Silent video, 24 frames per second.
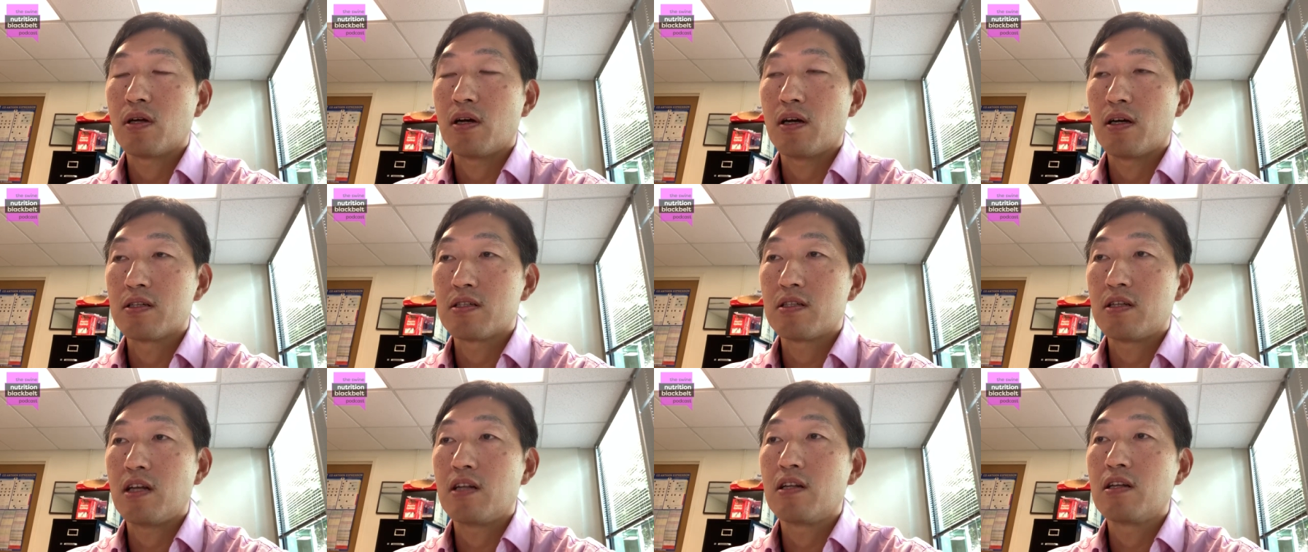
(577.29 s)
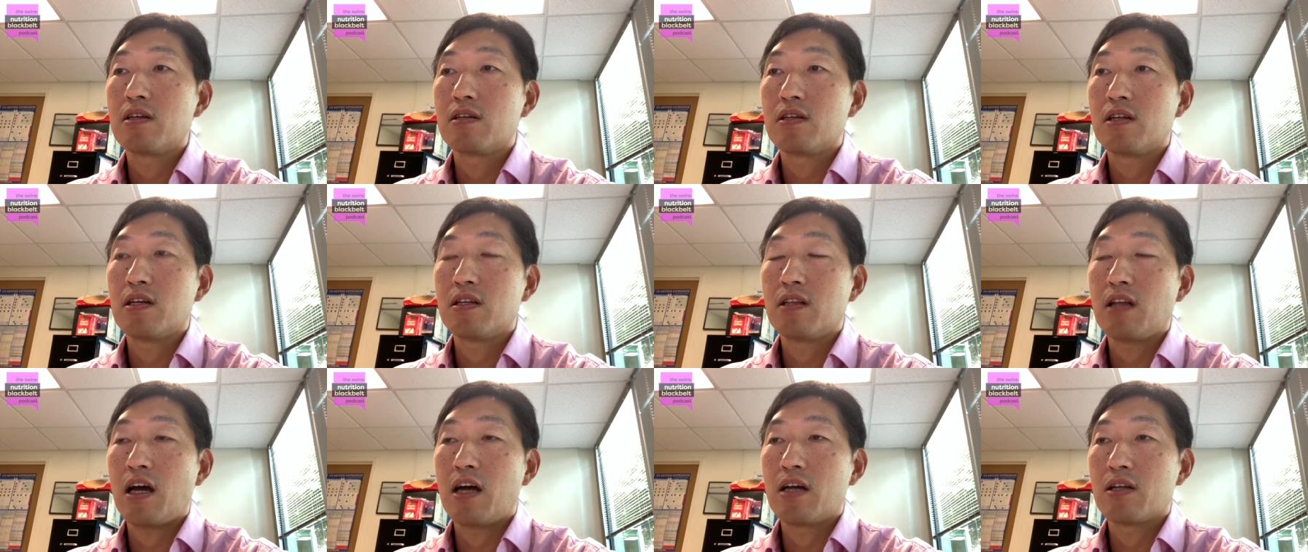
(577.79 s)
uh, standard
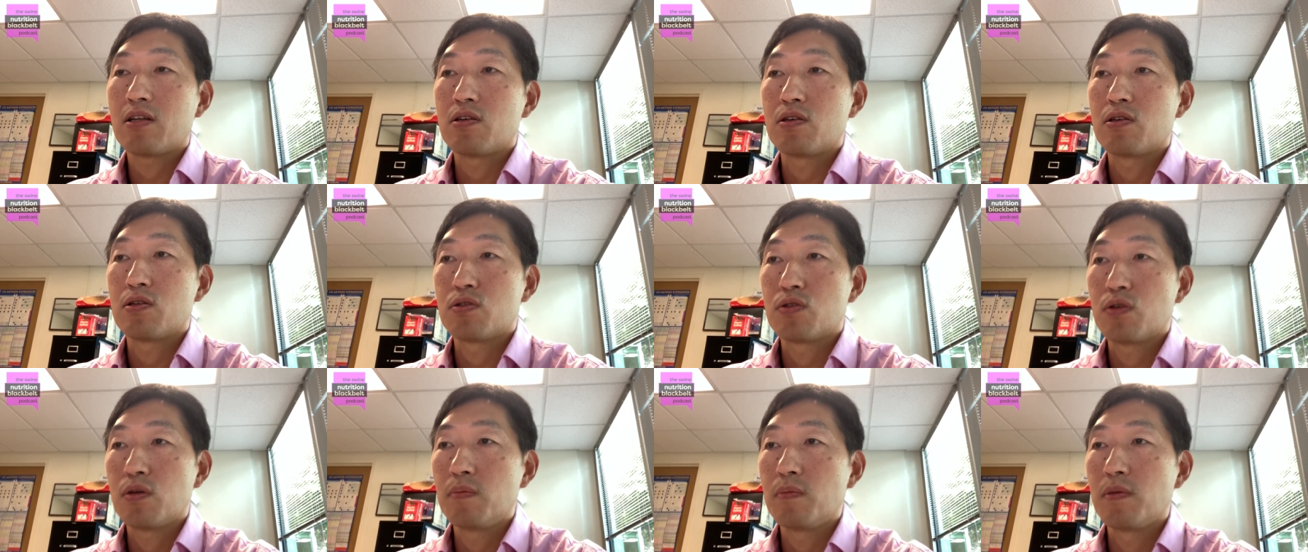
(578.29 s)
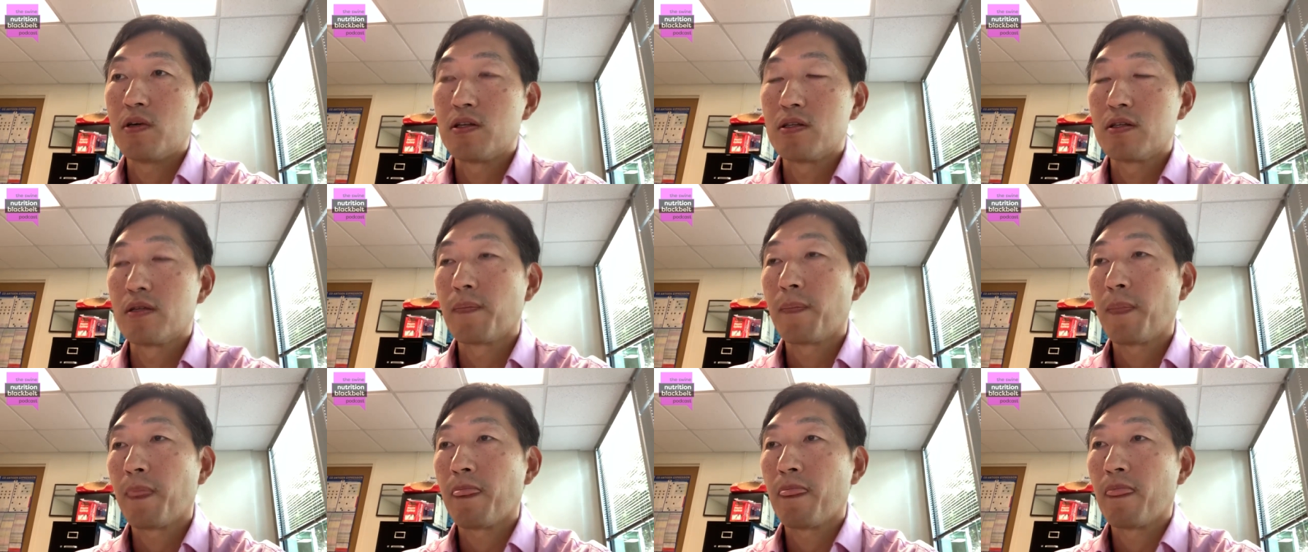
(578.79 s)
dietary
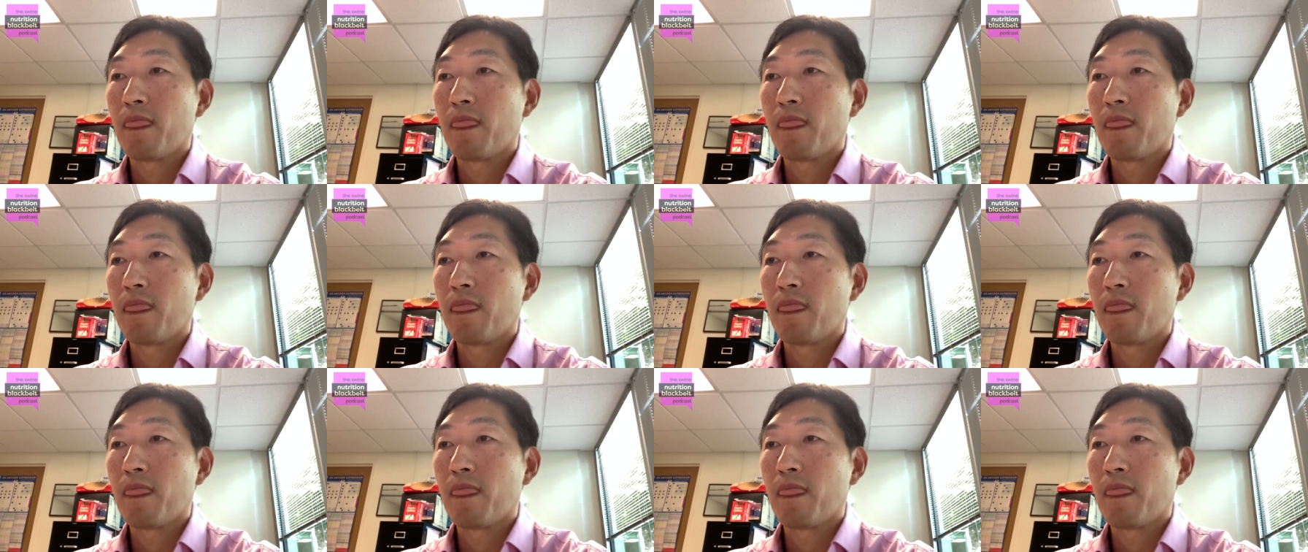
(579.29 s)
treatment